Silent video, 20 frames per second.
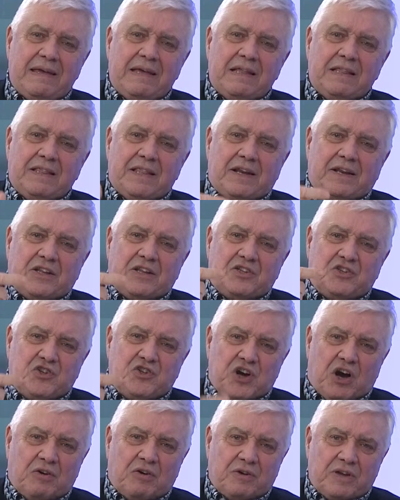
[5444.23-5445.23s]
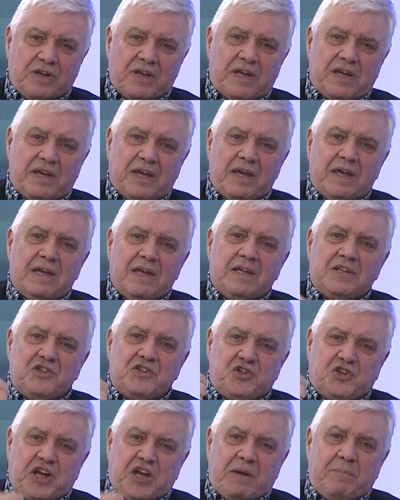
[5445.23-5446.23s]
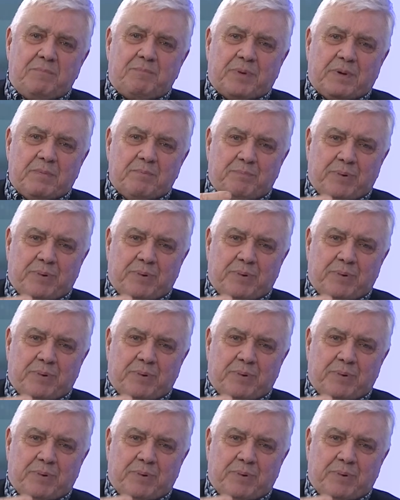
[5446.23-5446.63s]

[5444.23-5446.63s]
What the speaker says: that are junk. Cheap